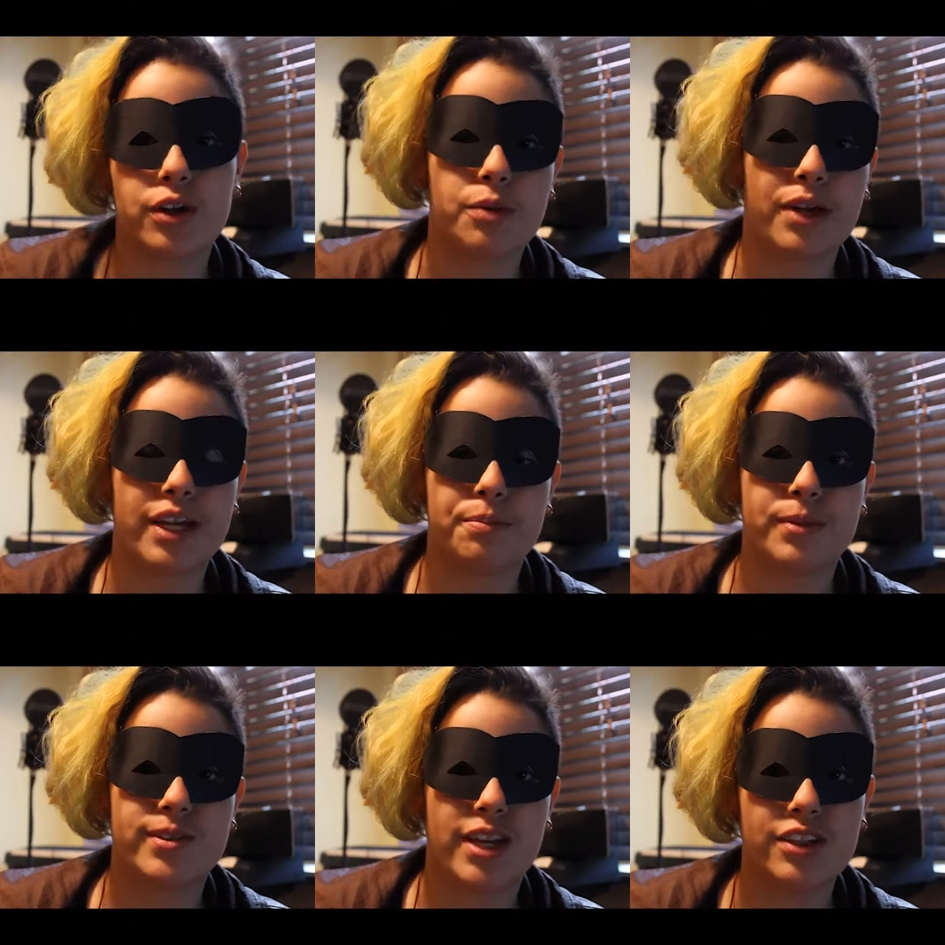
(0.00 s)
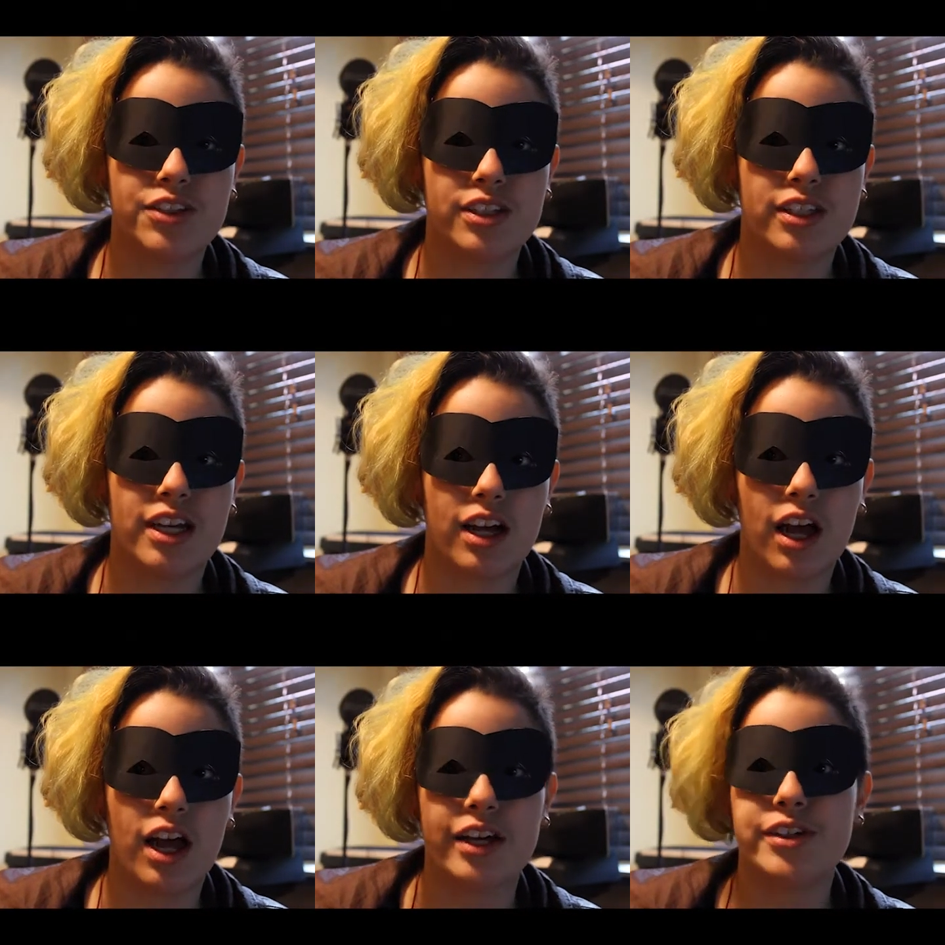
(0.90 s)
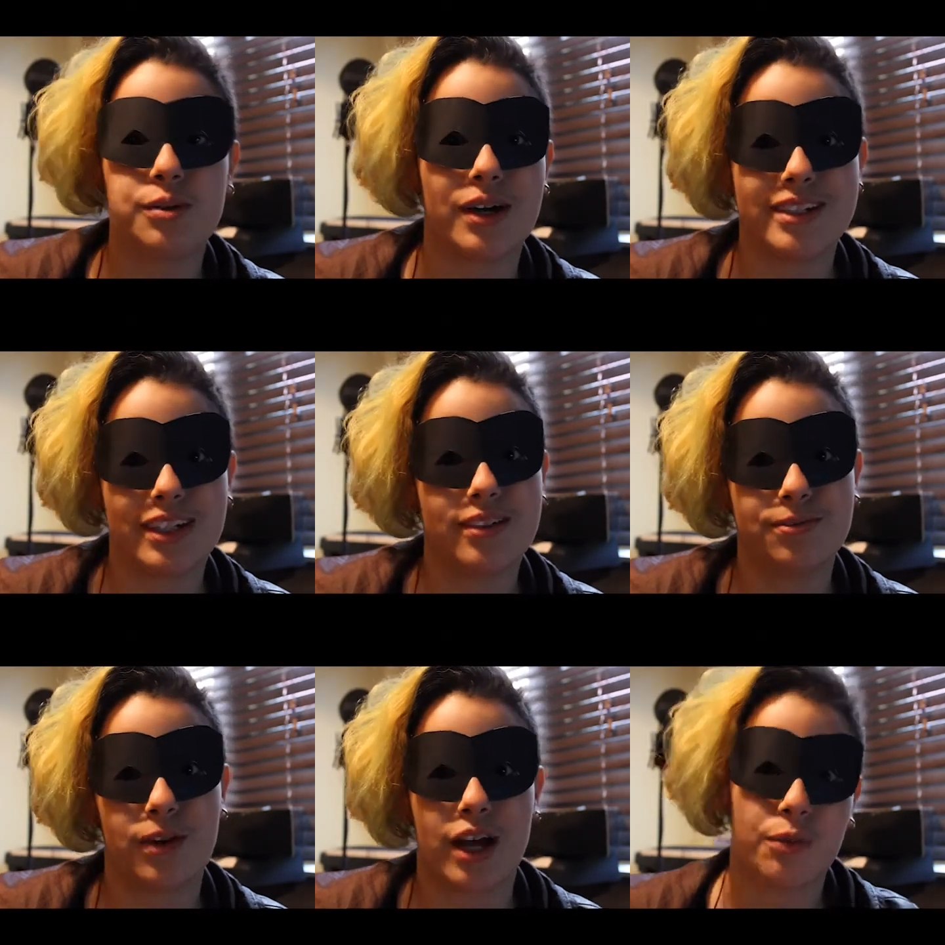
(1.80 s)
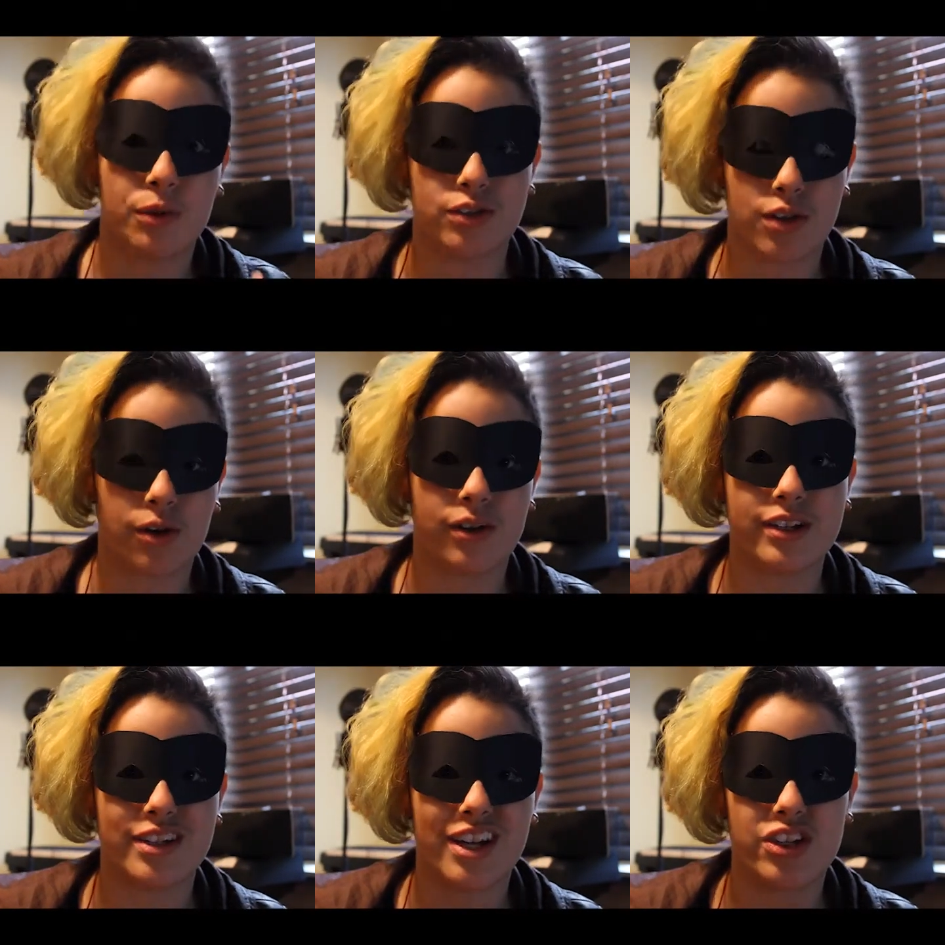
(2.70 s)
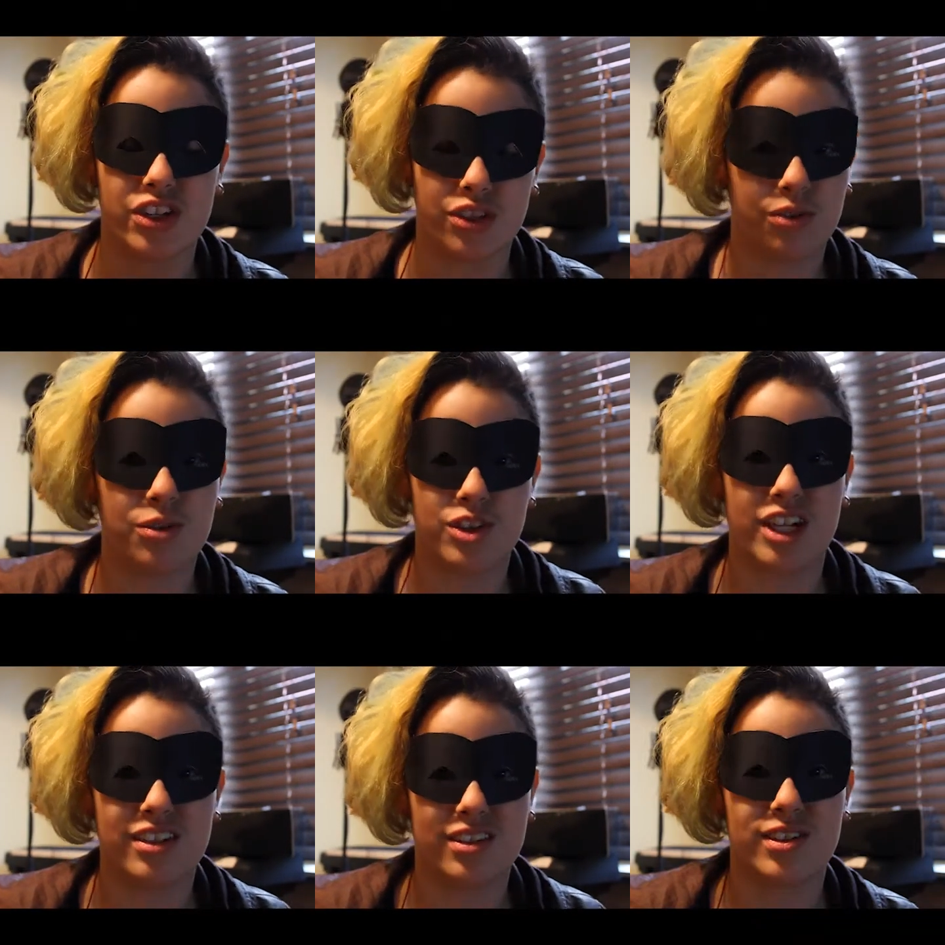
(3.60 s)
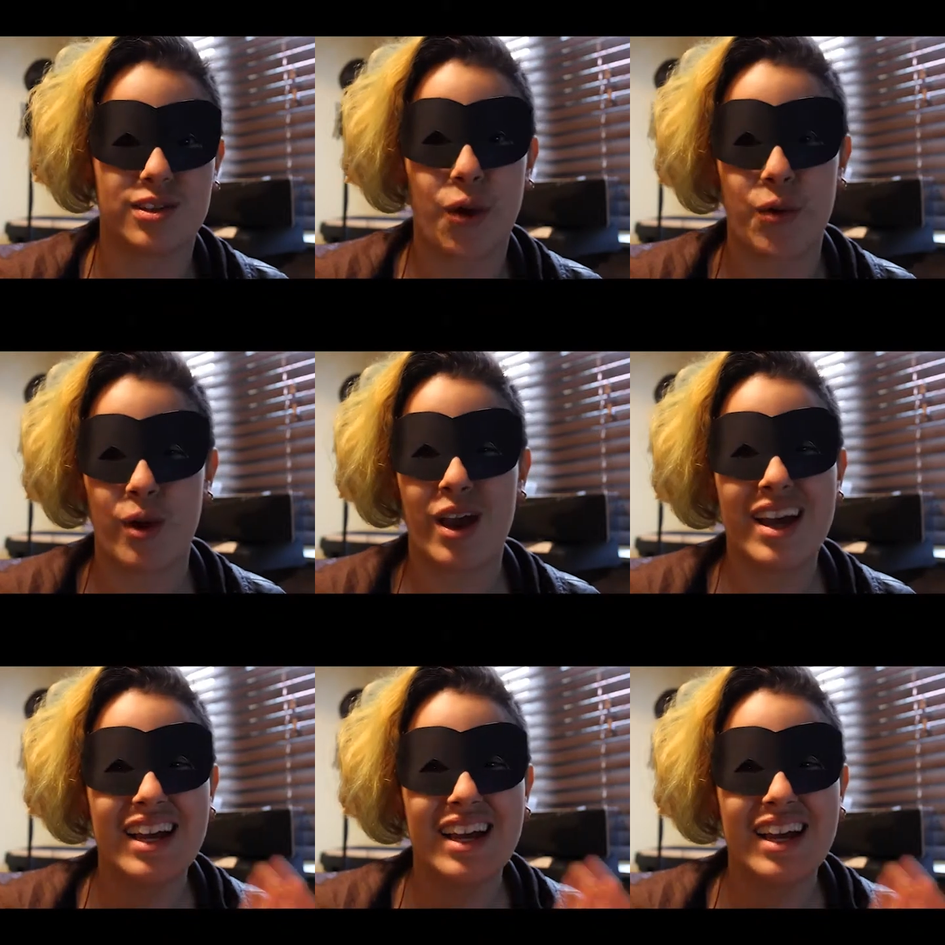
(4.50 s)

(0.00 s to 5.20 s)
could make it potentially hard to identify one's orientation through genders alone,